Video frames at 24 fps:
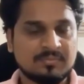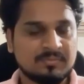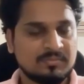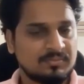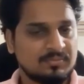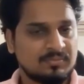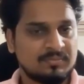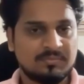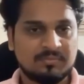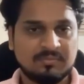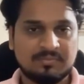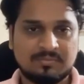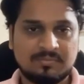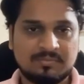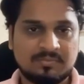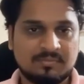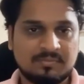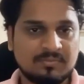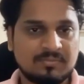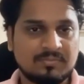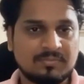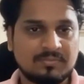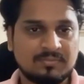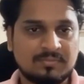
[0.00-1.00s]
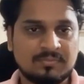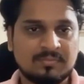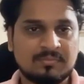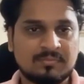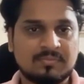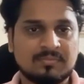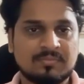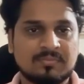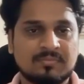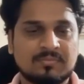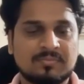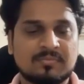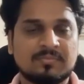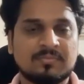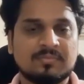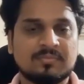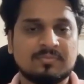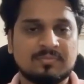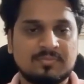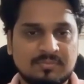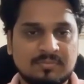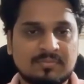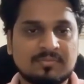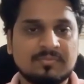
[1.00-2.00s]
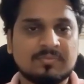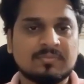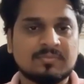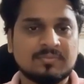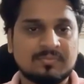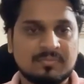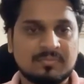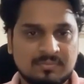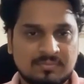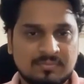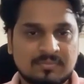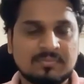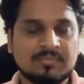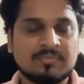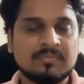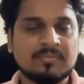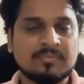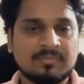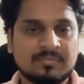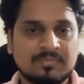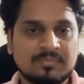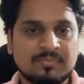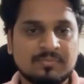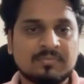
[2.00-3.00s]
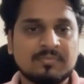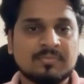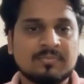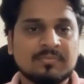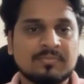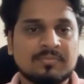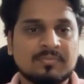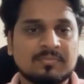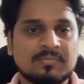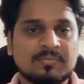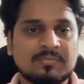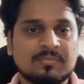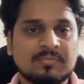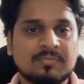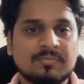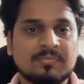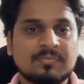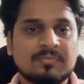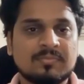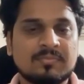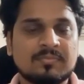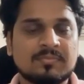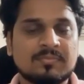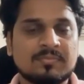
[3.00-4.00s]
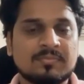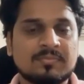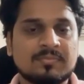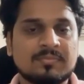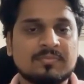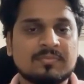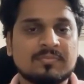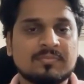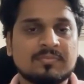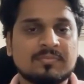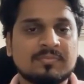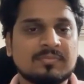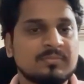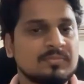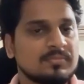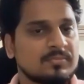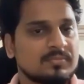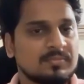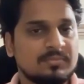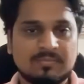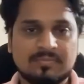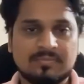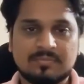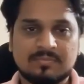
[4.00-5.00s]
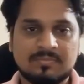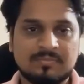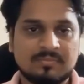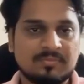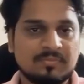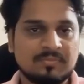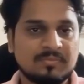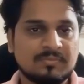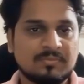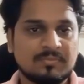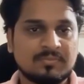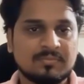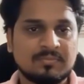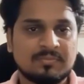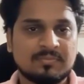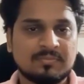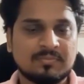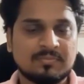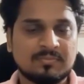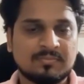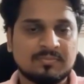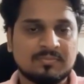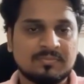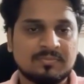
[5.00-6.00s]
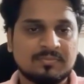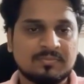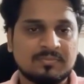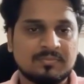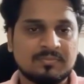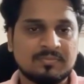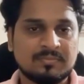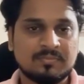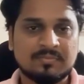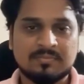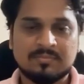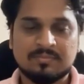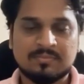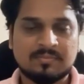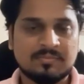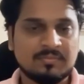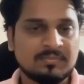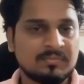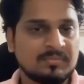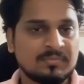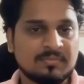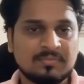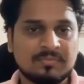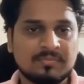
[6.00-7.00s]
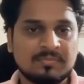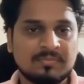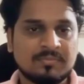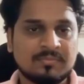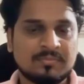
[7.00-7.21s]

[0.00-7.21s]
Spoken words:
[no speech]